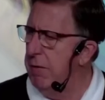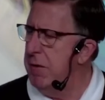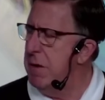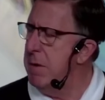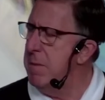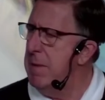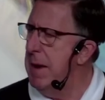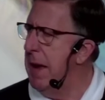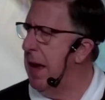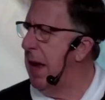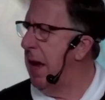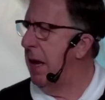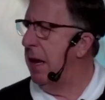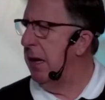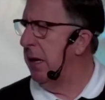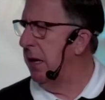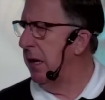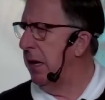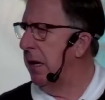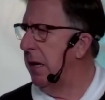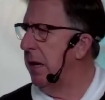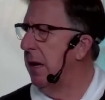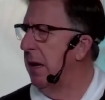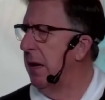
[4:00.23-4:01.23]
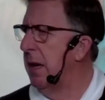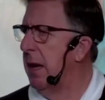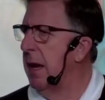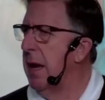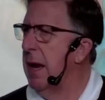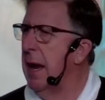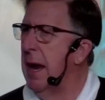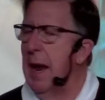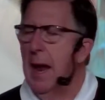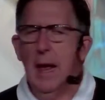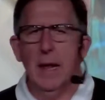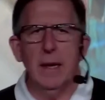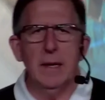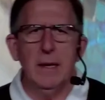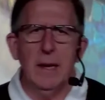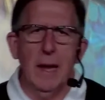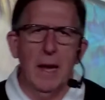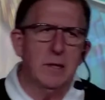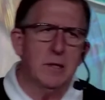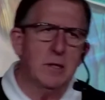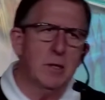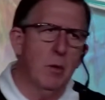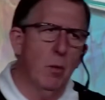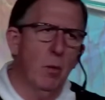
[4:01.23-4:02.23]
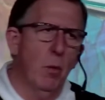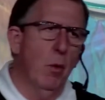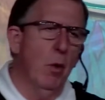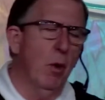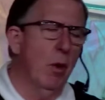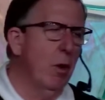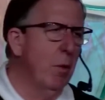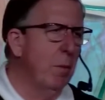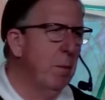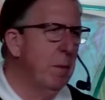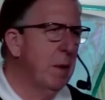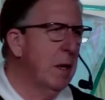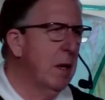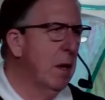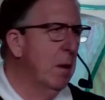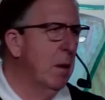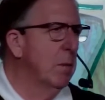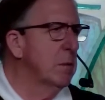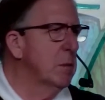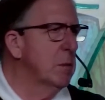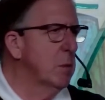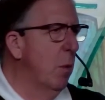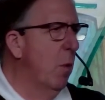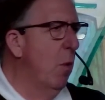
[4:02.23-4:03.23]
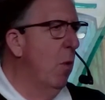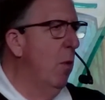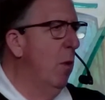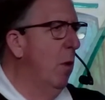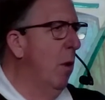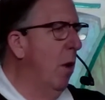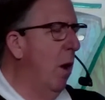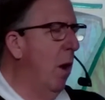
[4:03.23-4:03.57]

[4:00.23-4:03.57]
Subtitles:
of humanity, as the world becomes more